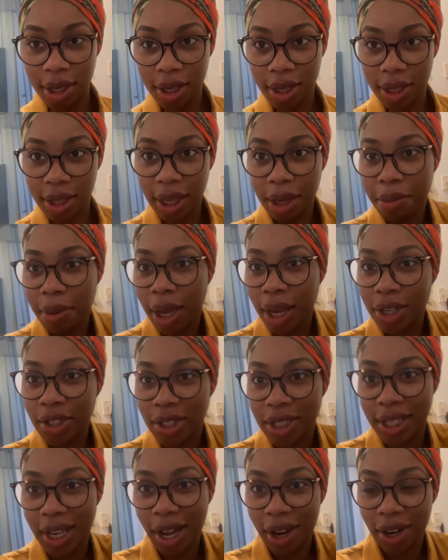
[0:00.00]
laid my
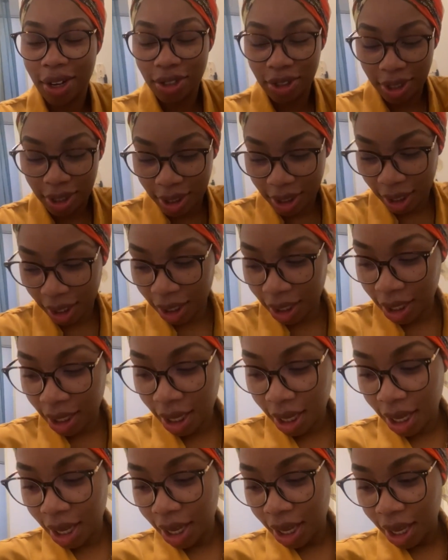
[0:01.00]
edges down, I should say.
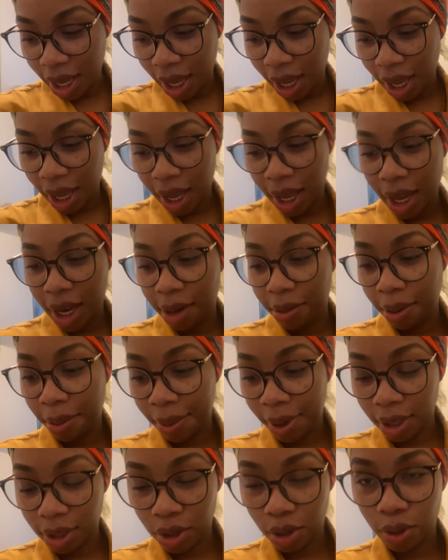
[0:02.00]
And I'm
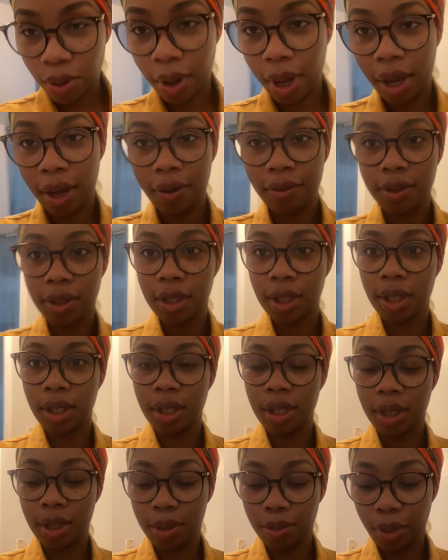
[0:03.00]
about to have
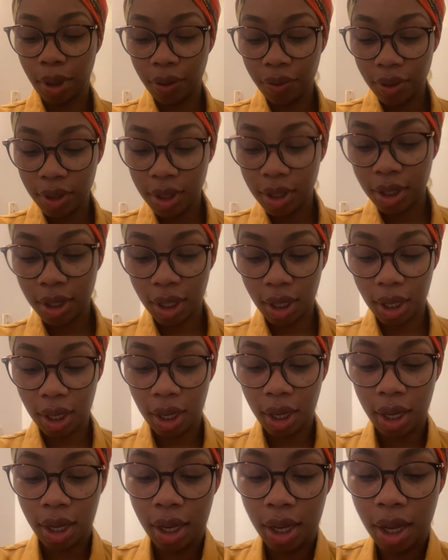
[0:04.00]
some breakfast.
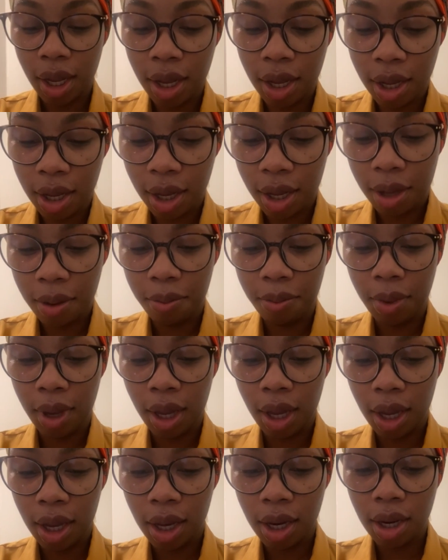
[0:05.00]
I
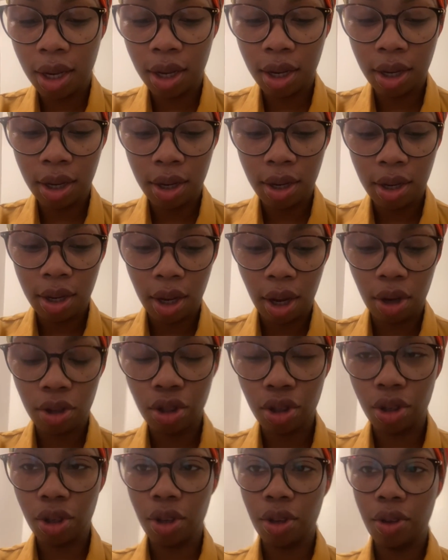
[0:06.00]
made, I'll
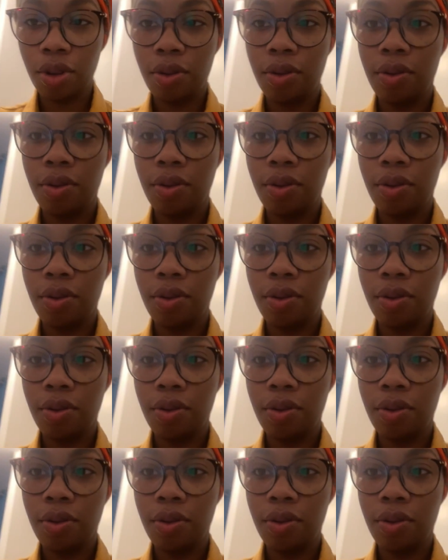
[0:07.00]
show you,